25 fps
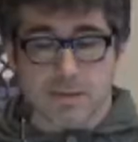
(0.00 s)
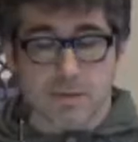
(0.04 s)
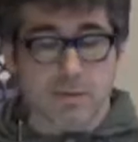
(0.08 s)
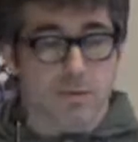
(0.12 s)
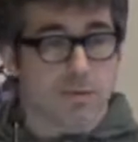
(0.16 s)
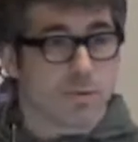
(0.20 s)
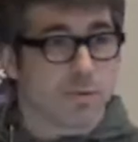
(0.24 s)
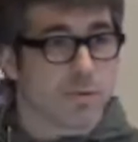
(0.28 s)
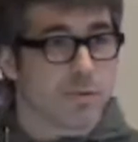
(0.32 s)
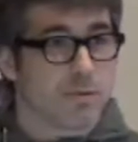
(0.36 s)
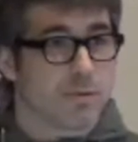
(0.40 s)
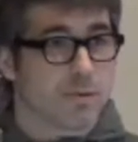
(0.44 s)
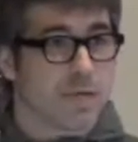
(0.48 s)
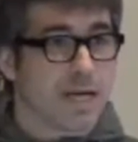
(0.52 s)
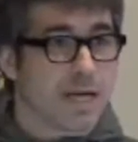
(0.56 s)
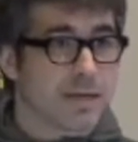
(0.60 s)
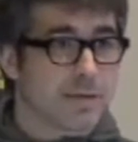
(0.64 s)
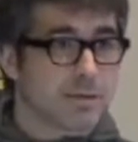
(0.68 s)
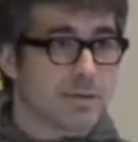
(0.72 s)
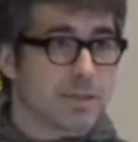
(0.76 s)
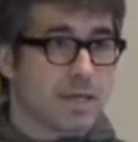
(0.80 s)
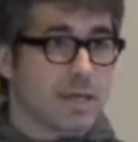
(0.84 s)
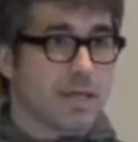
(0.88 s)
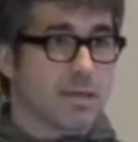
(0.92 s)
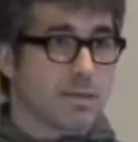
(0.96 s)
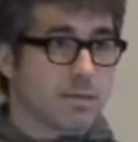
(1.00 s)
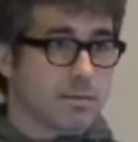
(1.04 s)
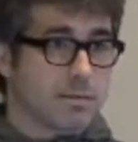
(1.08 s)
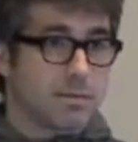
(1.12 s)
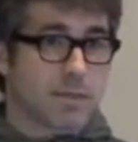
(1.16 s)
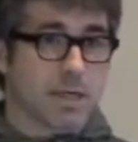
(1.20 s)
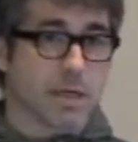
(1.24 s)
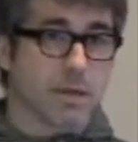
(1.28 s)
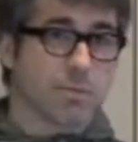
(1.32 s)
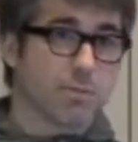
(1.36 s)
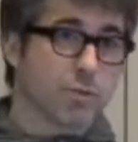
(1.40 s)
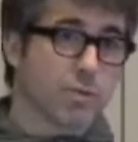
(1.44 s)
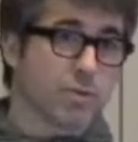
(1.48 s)
So you could
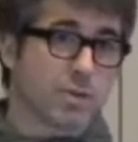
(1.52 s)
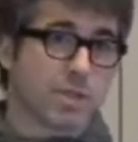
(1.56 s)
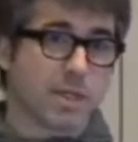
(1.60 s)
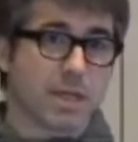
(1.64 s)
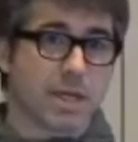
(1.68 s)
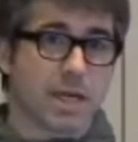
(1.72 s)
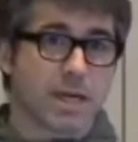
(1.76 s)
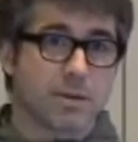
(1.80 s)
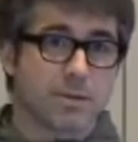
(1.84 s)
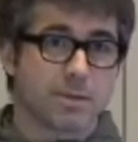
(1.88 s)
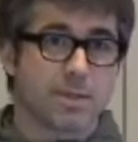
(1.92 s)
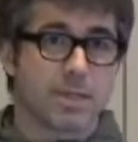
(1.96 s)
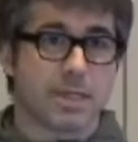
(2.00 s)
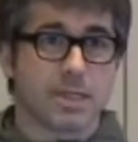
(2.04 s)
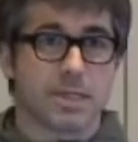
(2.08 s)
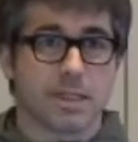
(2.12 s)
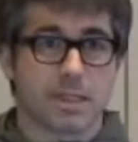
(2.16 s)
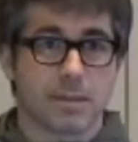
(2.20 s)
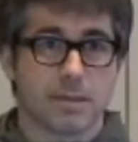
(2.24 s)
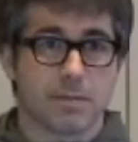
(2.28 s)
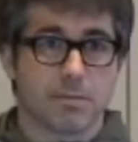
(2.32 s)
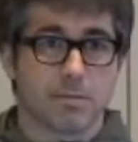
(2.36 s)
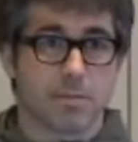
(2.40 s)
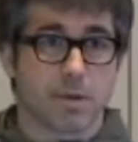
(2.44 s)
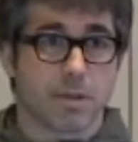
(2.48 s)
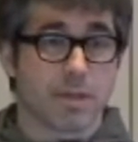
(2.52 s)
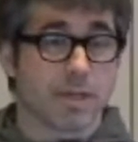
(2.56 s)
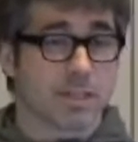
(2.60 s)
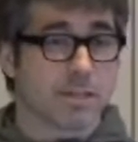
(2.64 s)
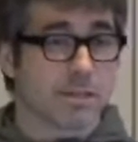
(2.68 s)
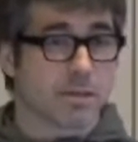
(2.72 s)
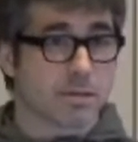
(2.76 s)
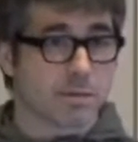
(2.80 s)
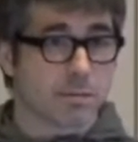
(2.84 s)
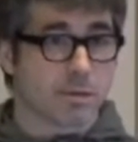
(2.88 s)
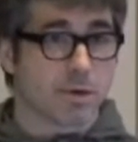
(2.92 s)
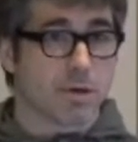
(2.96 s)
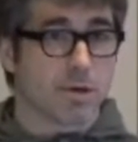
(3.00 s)
take music, annotate it, but
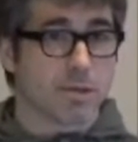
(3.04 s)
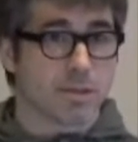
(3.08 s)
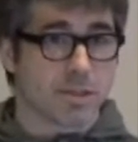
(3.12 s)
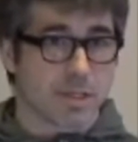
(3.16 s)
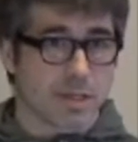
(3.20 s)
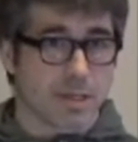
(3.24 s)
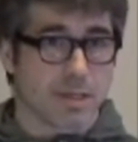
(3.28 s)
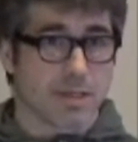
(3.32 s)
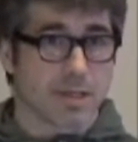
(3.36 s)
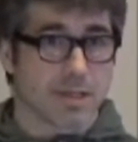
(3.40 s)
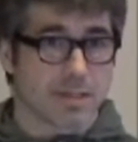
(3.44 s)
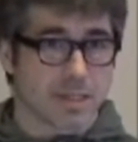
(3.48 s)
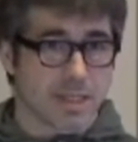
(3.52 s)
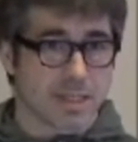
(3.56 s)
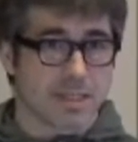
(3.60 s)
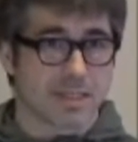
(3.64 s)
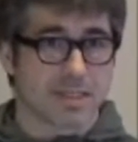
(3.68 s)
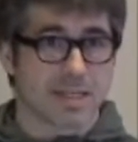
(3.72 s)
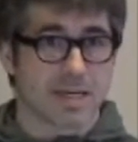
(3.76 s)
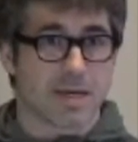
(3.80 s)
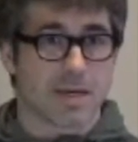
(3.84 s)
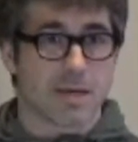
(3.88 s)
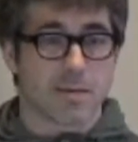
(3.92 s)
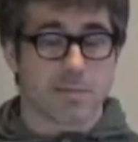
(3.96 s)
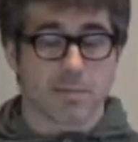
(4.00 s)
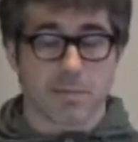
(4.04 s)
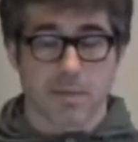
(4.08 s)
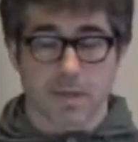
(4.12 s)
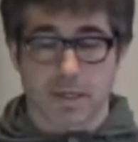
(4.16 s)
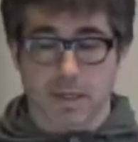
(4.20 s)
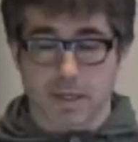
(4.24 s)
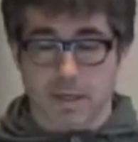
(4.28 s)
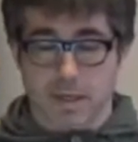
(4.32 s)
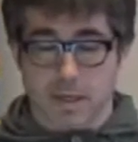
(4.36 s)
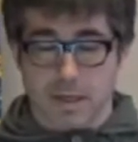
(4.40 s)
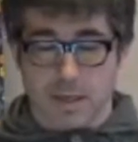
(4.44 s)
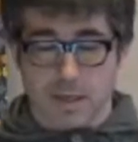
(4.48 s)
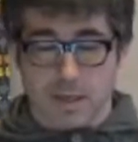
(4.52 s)
that's costly, that takes time.
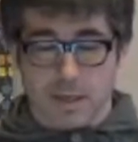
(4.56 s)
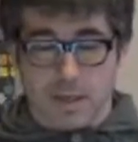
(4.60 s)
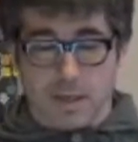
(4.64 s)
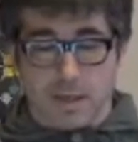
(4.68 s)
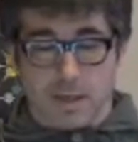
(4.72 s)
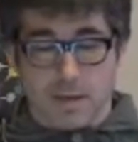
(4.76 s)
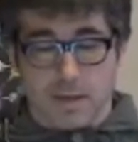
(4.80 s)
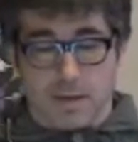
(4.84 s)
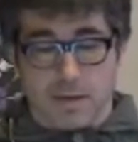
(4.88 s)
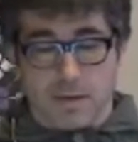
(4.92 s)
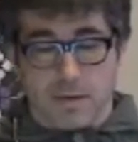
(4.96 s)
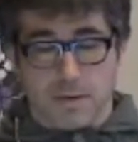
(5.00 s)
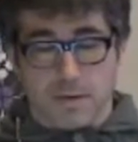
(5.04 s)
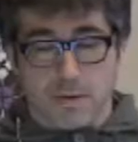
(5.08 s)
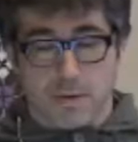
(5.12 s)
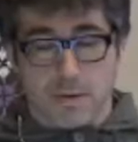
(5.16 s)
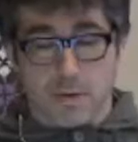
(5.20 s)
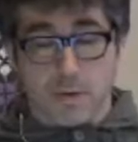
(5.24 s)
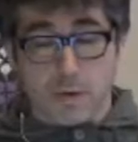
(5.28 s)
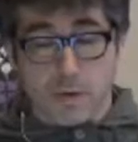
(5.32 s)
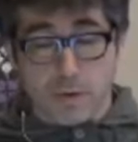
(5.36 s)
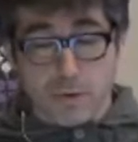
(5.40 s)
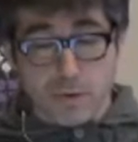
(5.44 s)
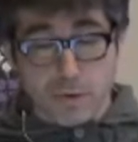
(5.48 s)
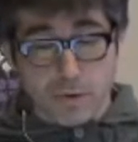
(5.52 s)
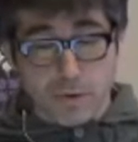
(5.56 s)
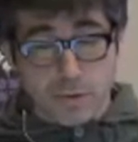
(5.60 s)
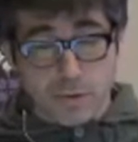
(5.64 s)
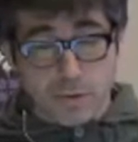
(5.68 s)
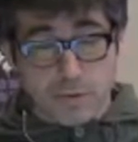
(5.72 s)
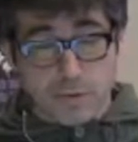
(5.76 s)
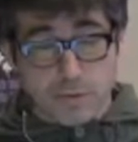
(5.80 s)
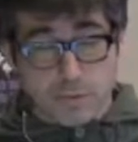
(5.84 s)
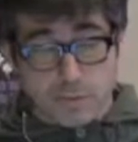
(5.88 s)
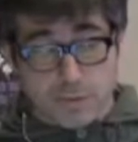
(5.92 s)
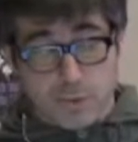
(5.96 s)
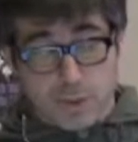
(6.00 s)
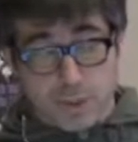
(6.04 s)
Or you
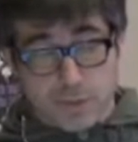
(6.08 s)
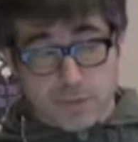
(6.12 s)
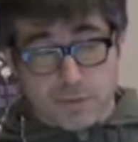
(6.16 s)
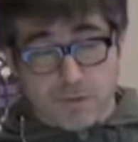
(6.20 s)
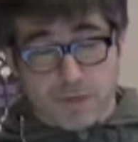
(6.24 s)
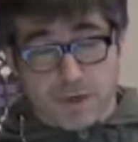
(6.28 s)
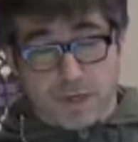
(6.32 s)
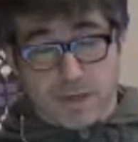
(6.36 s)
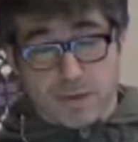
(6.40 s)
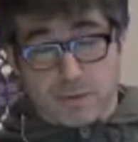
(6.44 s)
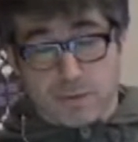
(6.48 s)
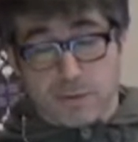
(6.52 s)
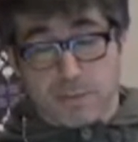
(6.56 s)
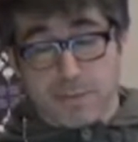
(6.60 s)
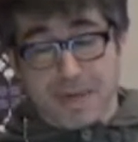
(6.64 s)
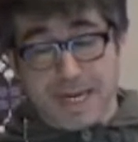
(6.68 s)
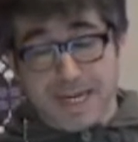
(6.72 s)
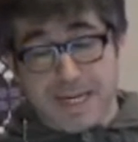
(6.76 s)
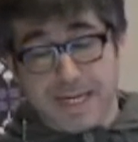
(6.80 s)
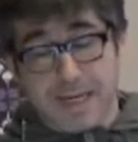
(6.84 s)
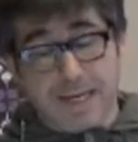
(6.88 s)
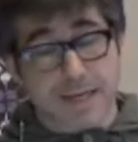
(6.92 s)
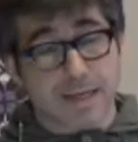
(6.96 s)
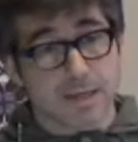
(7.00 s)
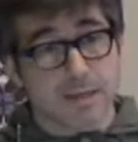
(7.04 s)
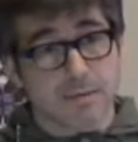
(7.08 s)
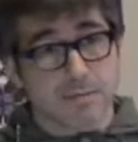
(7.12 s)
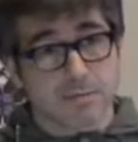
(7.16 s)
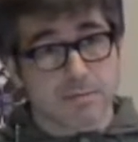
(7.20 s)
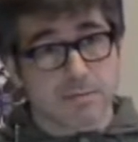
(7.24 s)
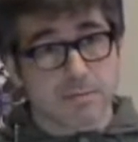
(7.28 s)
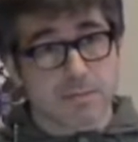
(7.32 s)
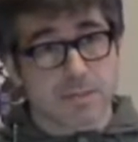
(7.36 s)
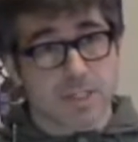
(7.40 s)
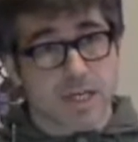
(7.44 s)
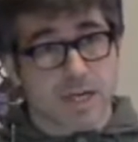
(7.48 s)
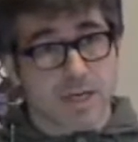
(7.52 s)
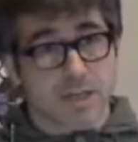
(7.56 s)
could try to find automatically
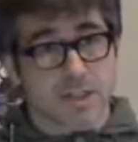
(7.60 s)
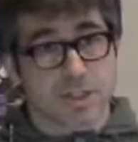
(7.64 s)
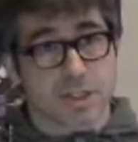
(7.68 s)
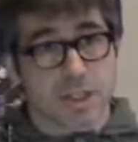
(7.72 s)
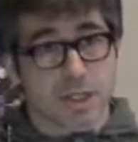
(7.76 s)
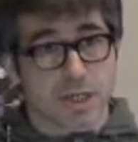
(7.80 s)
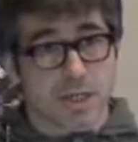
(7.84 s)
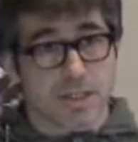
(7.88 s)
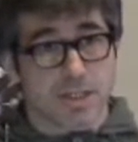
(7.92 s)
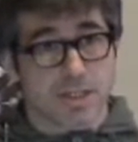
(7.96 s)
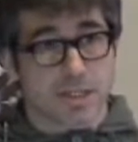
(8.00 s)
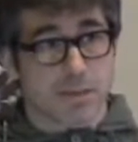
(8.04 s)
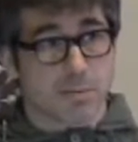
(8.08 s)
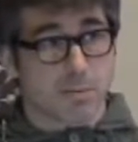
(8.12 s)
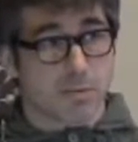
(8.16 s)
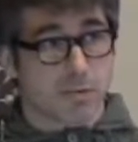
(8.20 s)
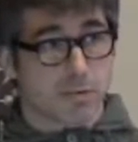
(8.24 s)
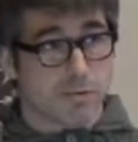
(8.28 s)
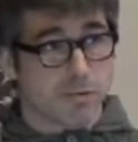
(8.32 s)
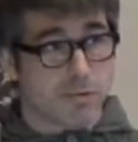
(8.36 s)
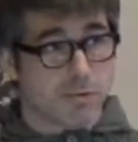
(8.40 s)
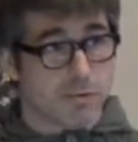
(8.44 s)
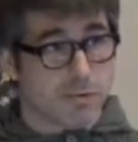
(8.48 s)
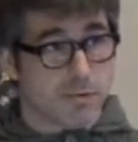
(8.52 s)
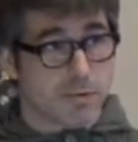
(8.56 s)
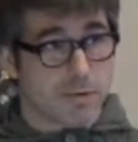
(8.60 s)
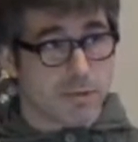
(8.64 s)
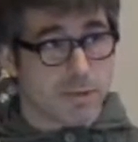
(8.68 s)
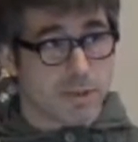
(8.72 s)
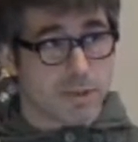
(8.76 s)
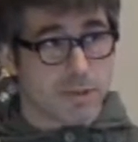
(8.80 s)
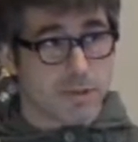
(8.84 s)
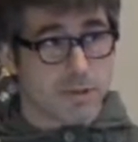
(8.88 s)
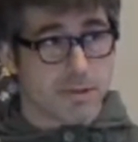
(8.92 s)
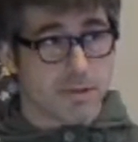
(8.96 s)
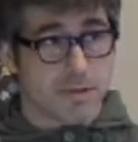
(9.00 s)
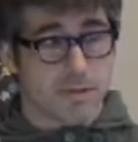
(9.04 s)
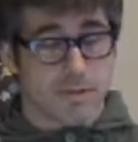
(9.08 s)
challenging example for
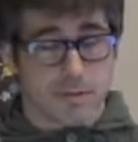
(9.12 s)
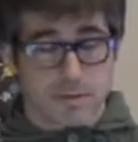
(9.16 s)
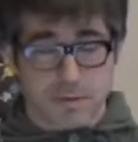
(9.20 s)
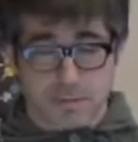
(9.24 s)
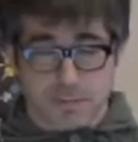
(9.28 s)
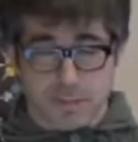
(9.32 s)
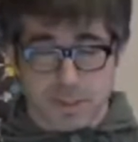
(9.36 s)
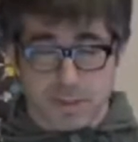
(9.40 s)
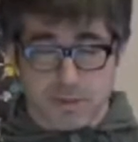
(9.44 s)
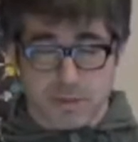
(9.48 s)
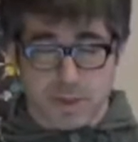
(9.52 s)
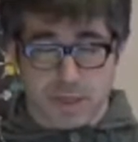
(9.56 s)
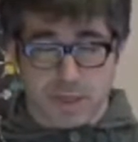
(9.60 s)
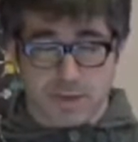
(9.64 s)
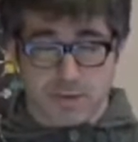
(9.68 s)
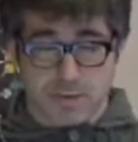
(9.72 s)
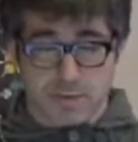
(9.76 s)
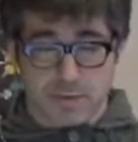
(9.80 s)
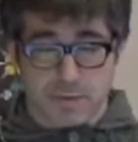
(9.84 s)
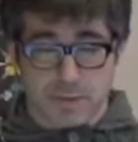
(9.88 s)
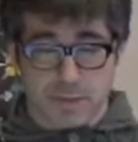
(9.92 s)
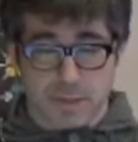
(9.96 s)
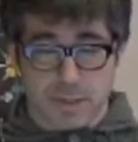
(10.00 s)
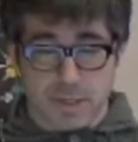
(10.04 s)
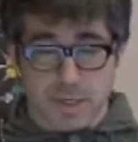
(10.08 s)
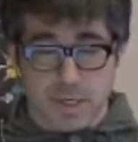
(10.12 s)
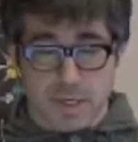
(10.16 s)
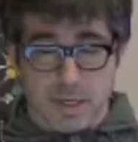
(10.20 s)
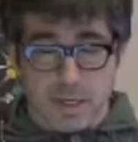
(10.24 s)
beat trackers.